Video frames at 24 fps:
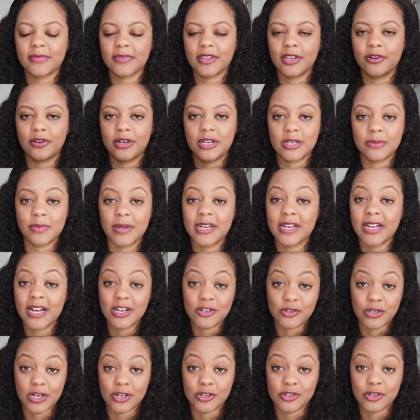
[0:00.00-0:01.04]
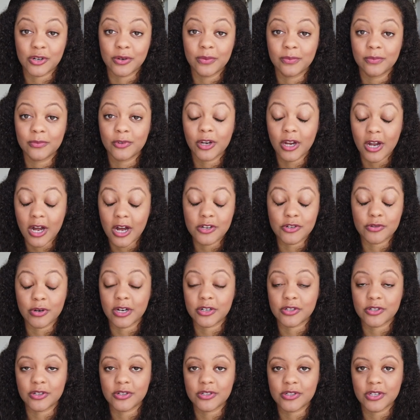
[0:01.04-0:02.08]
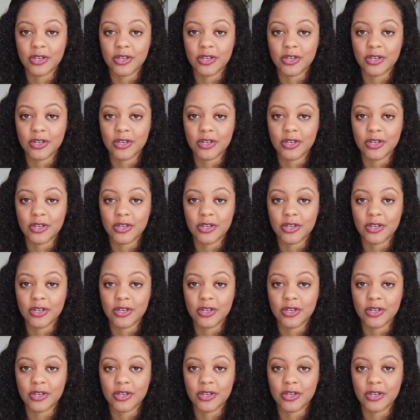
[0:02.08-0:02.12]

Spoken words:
you're an independent contractor,